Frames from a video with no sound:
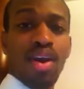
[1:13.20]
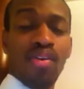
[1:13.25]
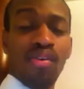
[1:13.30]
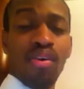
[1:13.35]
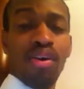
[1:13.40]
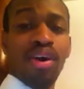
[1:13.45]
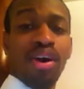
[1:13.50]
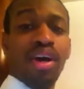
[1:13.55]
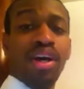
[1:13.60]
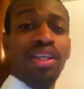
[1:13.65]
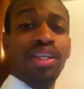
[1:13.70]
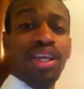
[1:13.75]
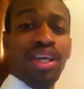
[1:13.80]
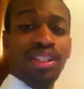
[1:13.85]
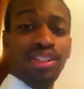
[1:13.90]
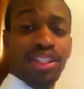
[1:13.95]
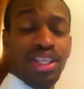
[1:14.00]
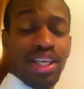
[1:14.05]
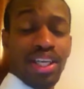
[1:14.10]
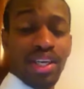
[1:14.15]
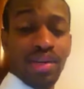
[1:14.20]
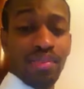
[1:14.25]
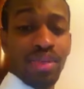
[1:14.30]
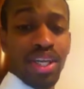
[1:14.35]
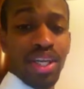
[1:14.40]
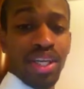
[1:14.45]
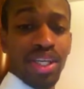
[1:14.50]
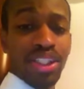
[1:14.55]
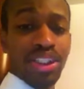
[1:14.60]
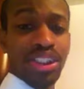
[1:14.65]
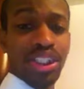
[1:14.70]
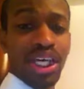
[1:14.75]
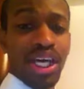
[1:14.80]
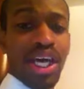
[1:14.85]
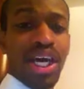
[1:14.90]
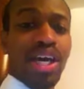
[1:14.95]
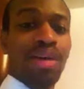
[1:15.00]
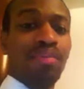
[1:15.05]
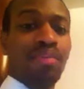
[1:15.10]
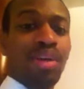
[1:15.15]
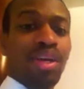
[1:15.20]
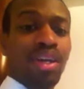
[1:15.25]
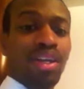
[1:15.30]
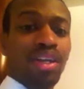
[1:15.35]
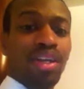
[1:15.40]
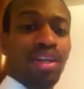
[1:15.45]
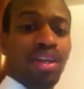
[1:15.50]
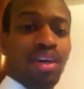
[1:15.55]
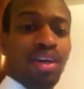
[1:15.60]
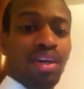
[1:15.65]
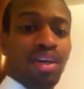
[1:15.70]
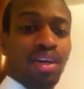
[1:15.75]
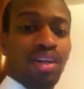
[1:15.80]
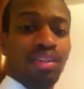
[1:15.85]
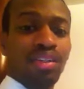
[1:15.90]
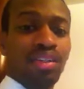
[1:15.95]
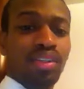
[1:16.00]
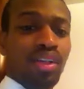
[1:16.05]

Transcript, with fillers: Well, yes, he ended up getting a job in uh,